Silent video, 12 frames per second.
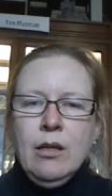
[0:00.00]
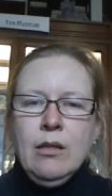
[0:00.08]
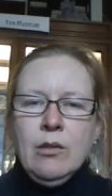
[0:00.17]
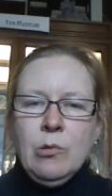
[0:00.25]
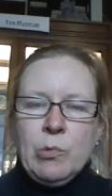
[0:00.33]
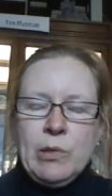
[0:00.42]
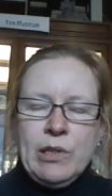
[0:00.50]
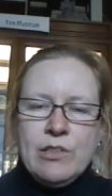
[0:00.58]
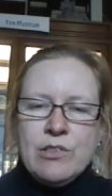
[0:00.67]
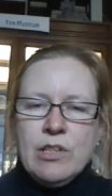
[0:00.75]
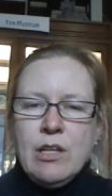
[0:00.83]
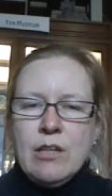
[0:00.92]
the
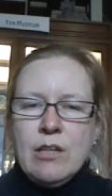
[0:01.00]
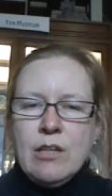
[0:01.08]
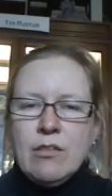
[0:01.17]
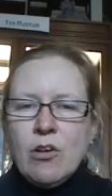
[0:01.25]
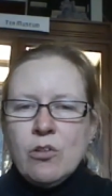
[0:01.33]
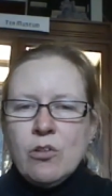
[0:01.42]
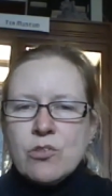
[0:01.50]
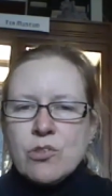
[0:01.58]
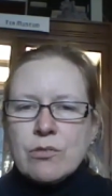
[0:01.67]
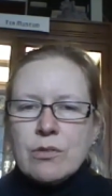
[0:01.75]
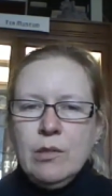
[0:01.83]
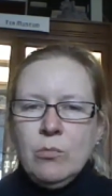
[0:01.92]
religion and the
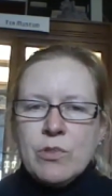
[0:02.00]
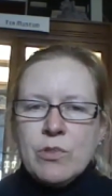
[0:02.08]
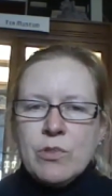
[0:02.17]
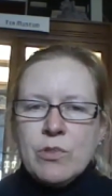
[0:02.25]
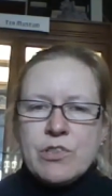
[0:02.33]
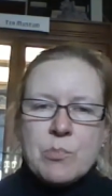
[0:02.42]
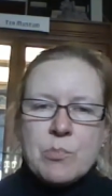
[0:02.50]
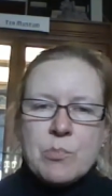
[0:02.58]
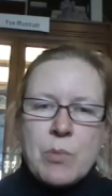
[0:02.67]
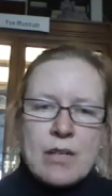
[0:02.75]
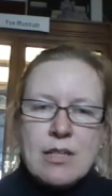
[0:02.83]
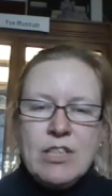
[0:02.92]
culture in which it's
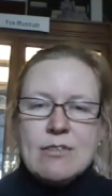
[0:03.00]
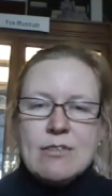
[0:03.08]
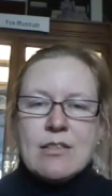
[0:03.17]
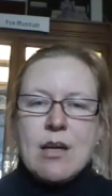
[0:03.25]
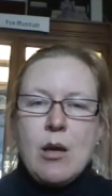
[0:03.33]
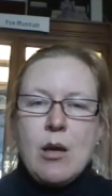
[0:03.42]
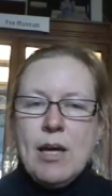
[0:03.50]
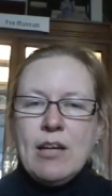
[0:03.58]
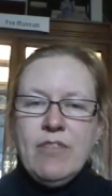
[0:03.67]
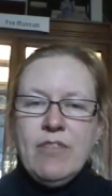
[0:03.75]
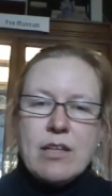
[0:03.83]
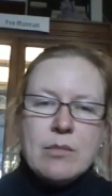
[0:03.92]
practiced, if it doesn't
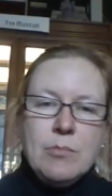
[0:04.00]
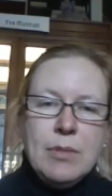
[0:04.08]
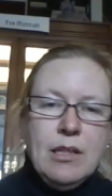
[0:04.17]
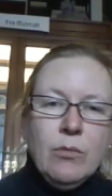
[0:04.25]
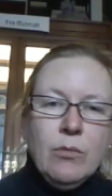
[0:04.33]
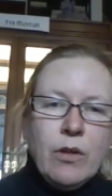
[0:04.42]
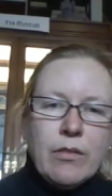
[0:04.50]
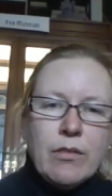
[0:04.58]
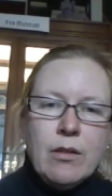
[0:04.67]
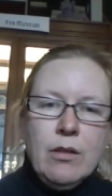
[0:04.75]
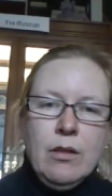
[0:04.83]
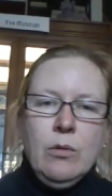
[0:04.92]
come out of that to begin
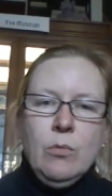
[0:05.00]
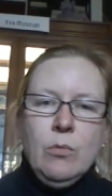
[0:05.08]
with,